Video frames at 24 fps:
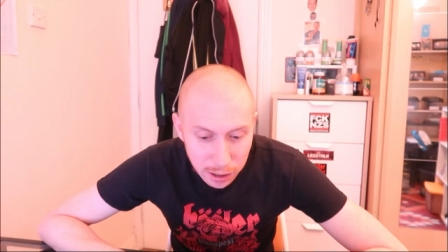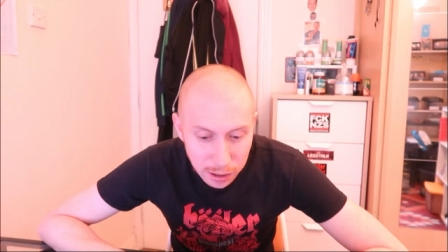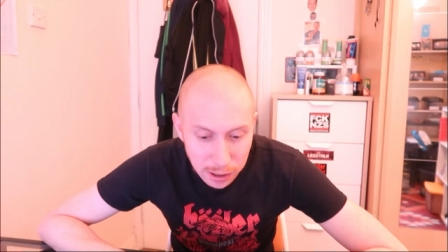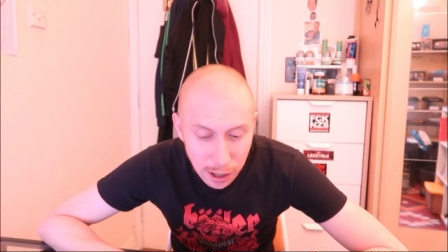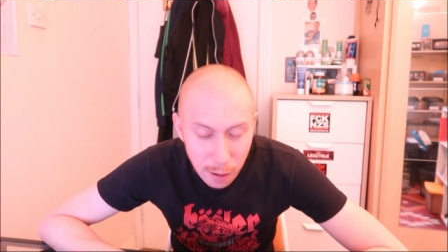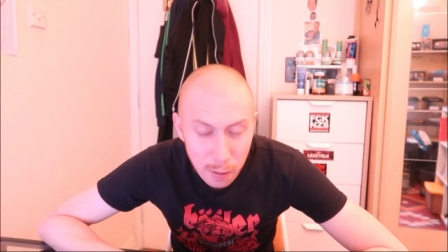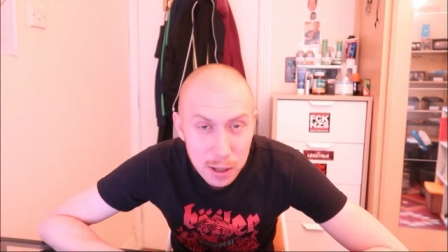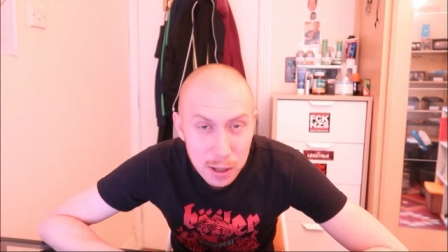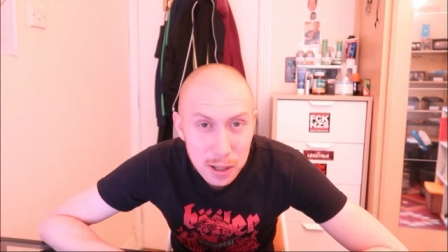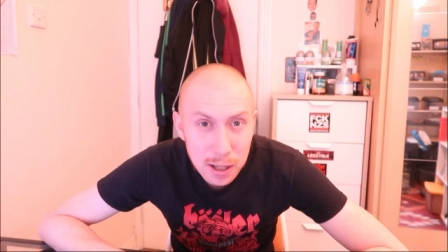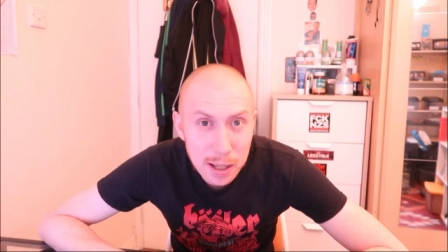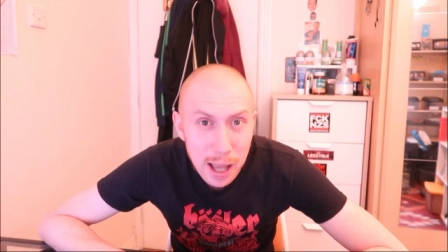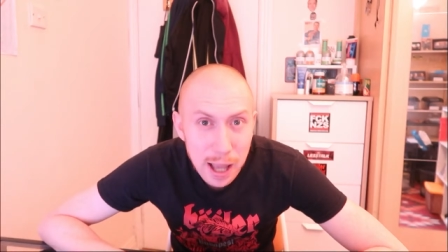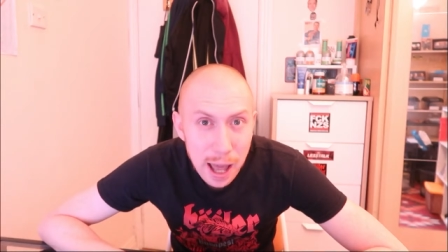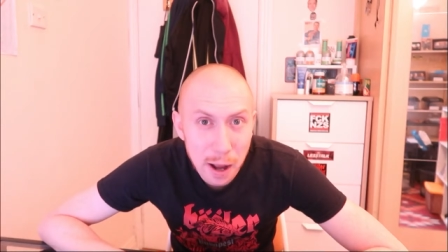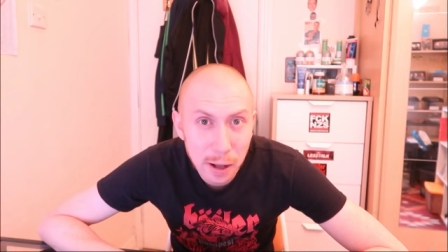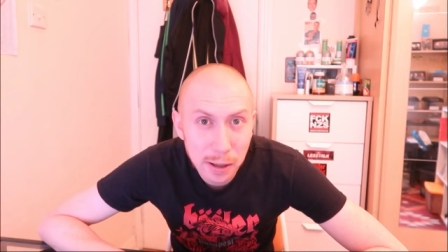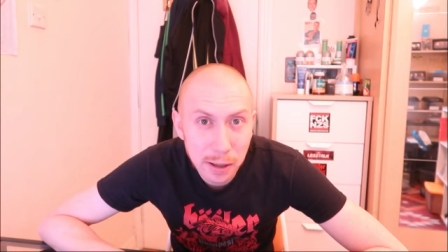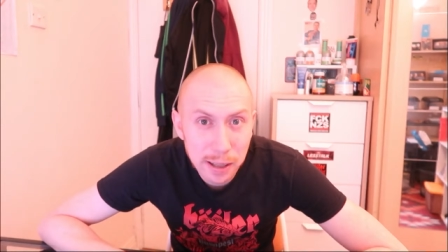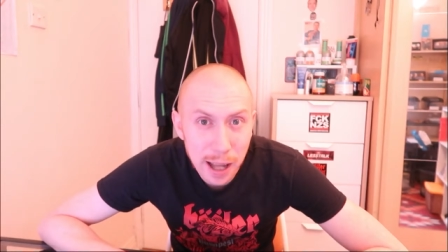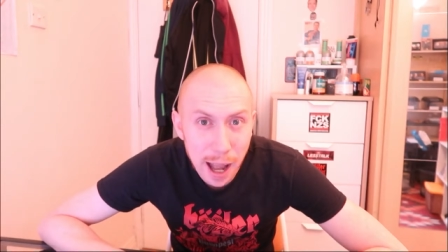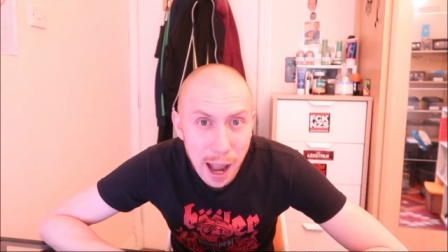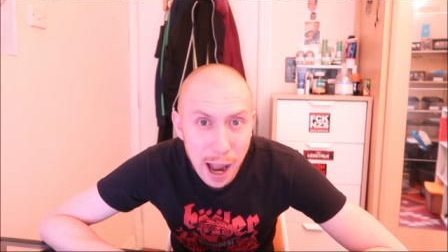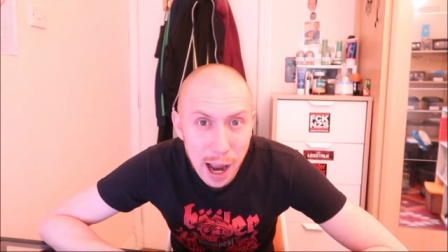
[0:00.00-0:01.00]
was this
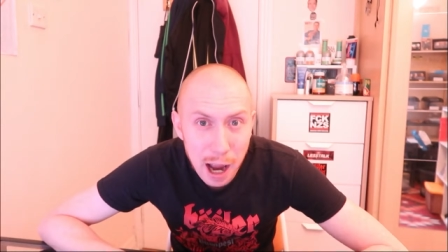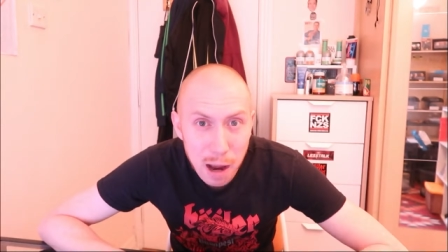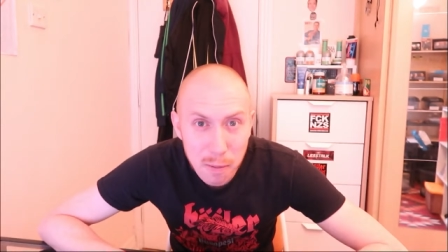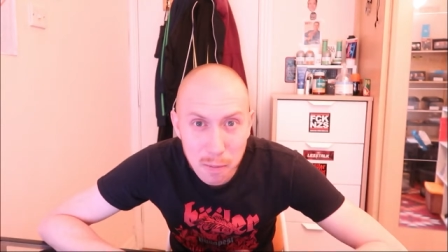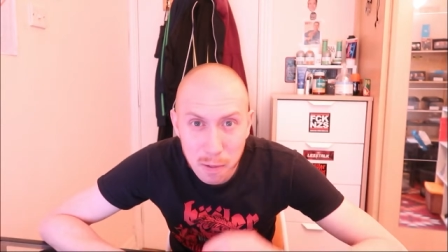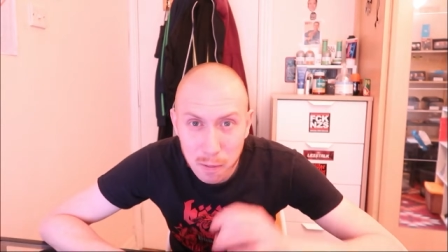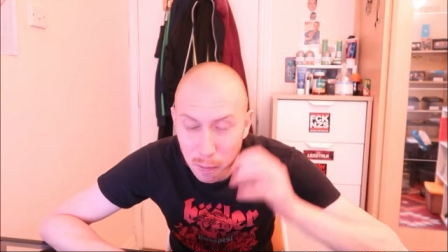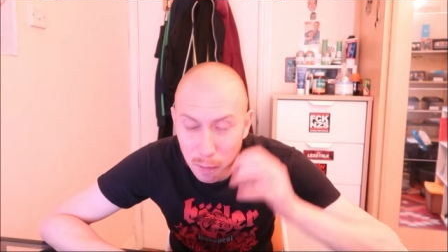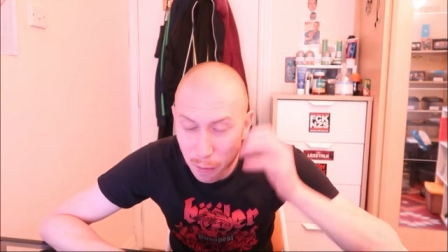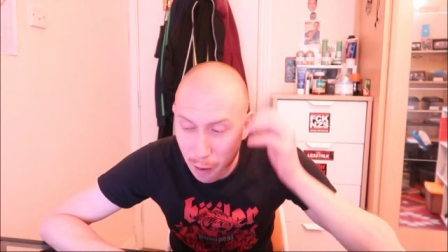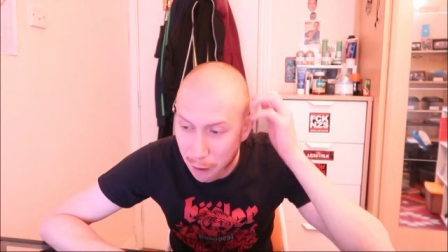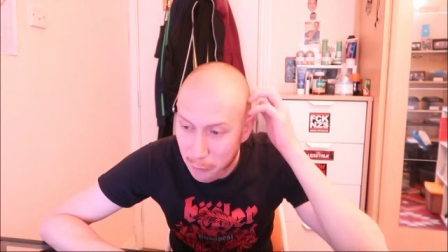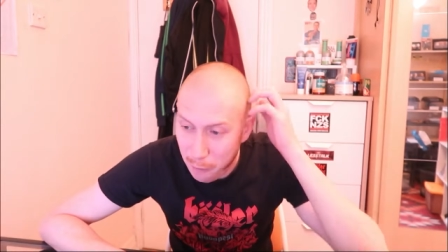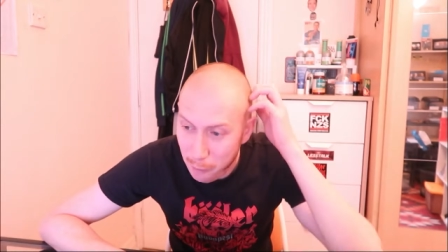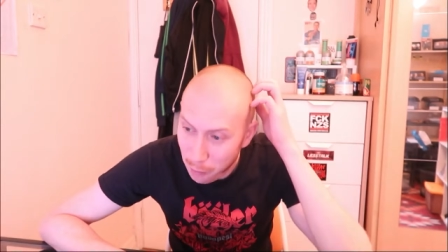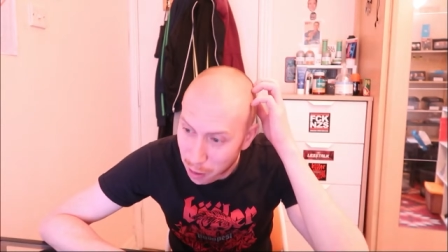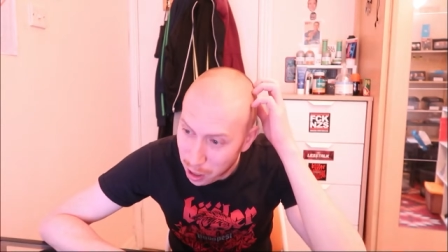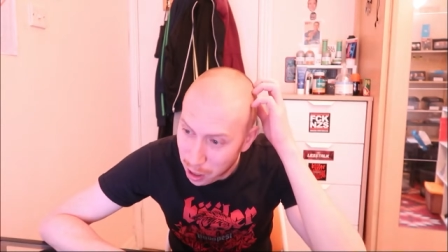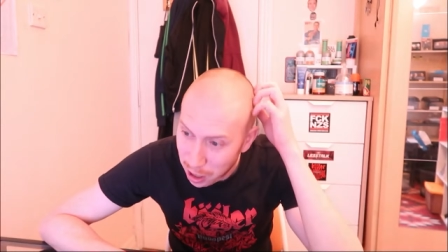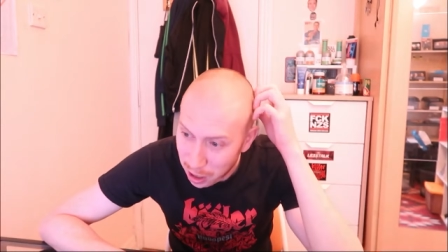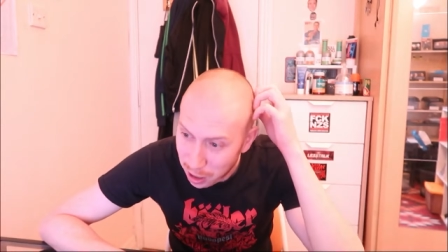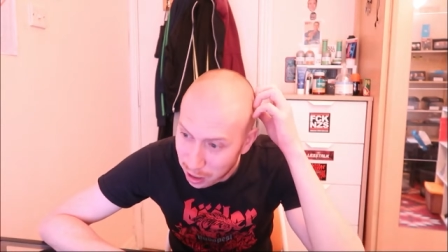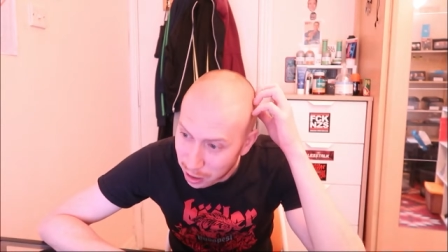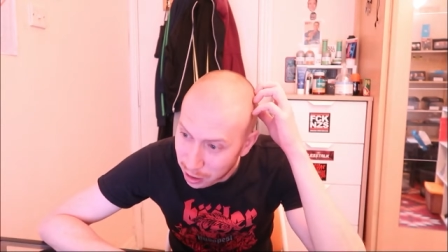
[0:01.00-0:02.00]
other time
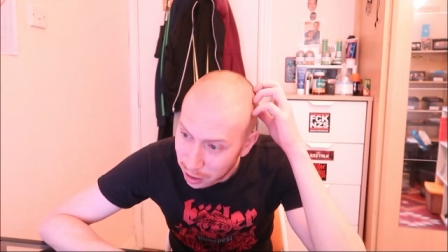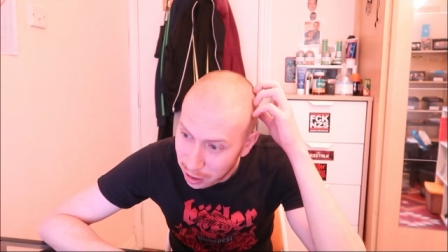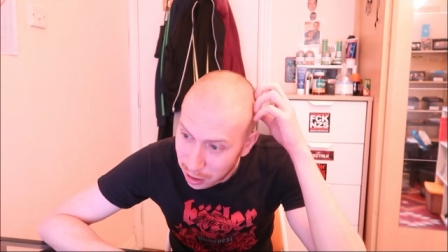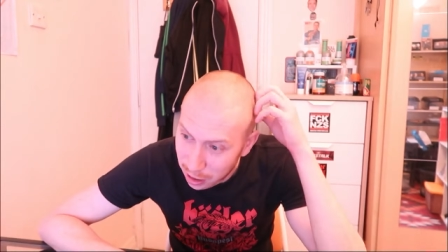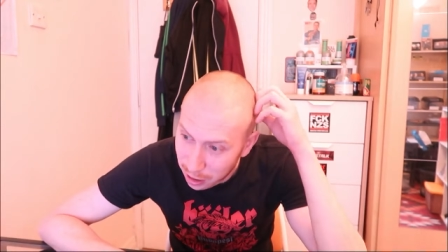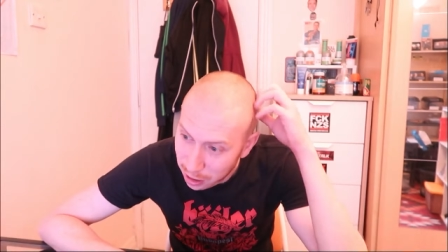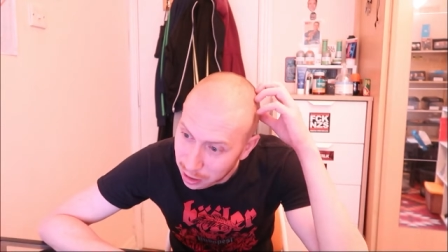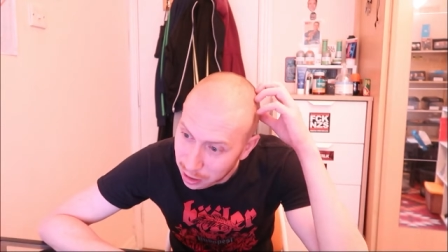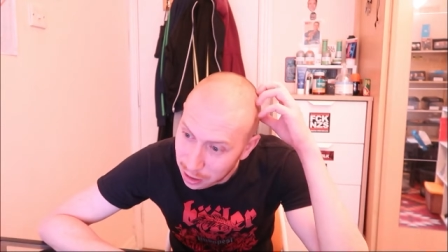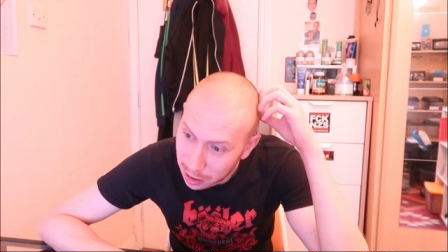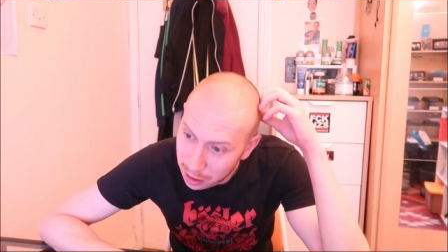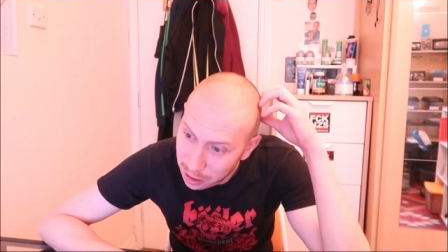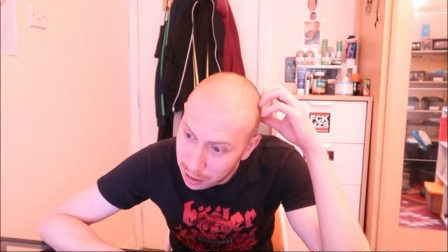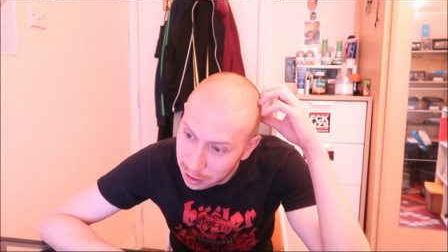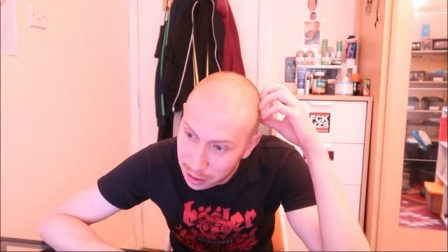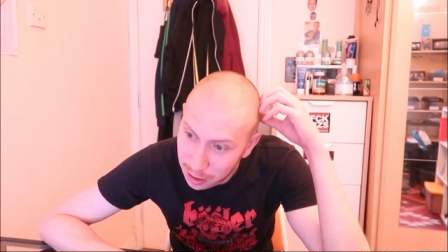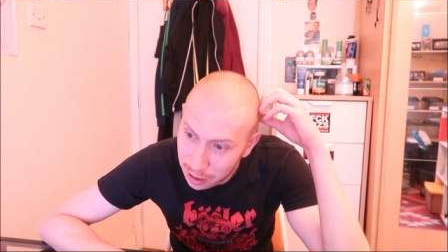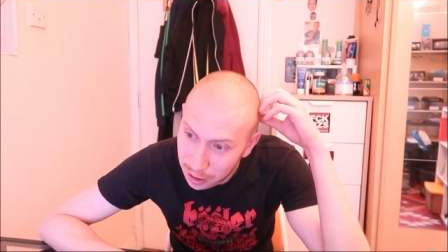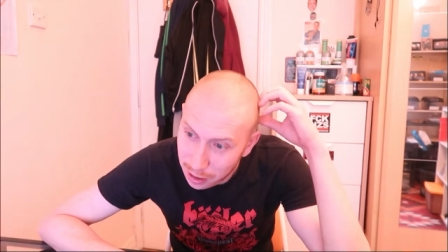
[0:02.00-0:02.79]
when